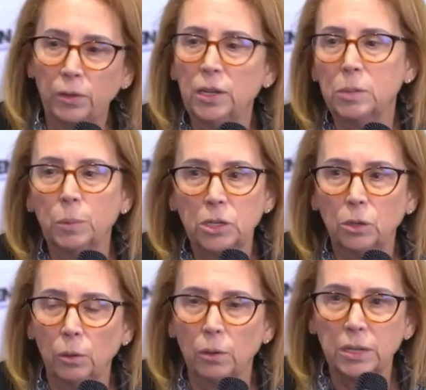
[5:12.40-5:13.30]
both of these
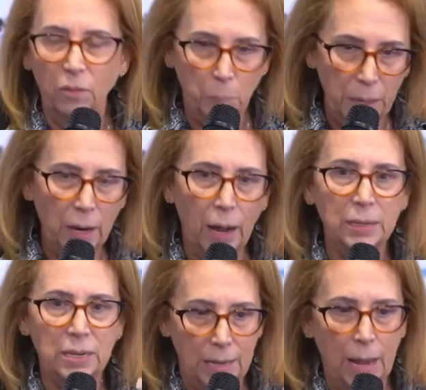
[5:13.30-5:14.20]
materials have been
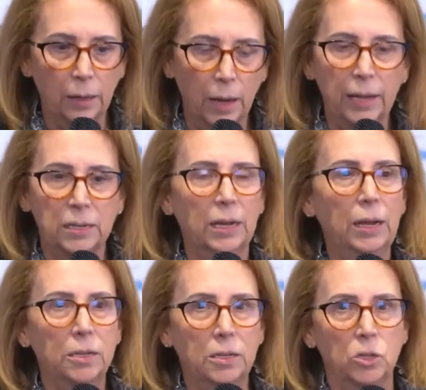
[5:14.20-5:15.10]
on satellites
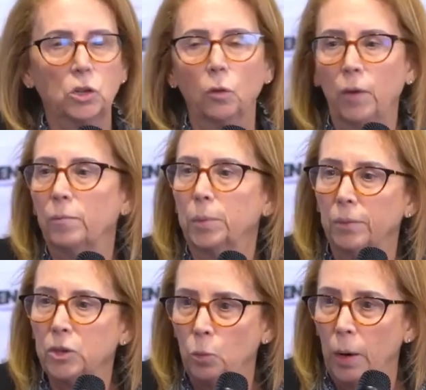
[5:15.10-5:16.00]
since
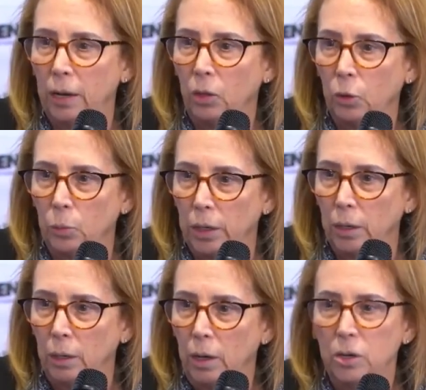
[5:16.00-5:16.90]
November of
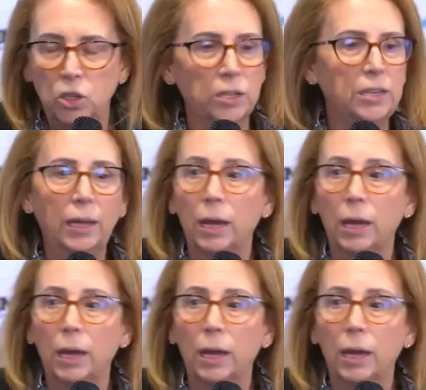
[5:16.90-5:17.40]
23. Just